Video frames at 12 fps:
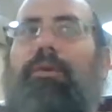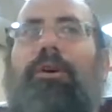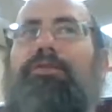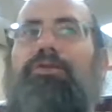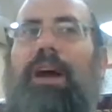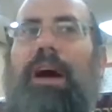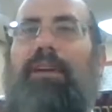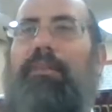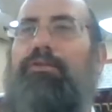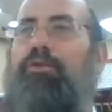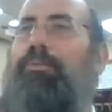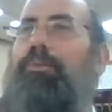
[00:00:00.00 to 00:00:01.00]
What do you have? You
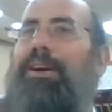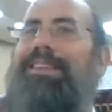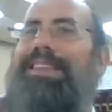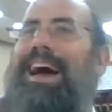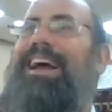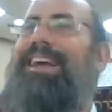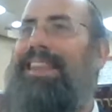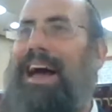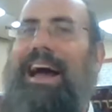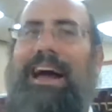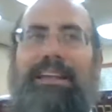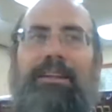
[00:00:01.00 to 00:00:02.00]
have
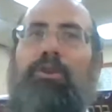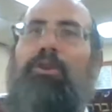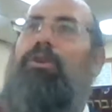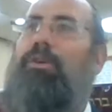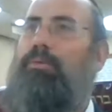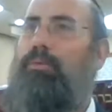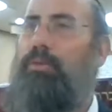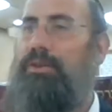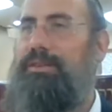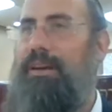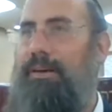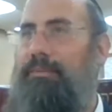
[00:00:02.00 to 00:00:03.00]
2.99 lug of
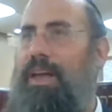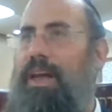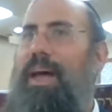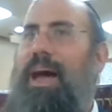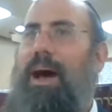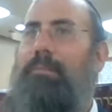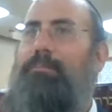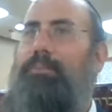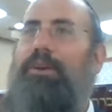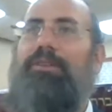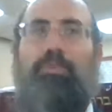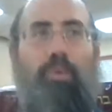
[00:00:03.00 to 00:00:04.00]
water and
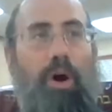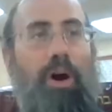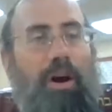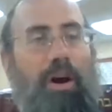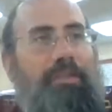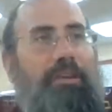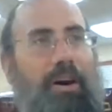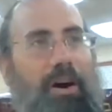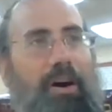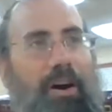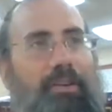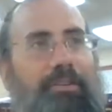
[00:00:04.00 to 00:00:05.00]
0.1
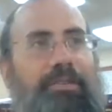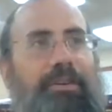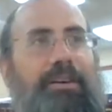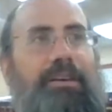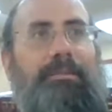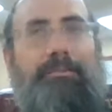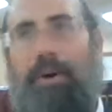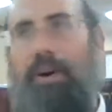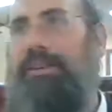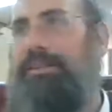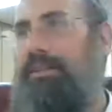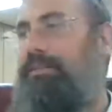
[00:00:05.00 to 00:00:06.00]
of
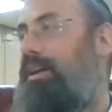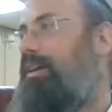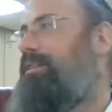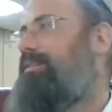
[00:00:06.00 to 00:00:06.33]
poison.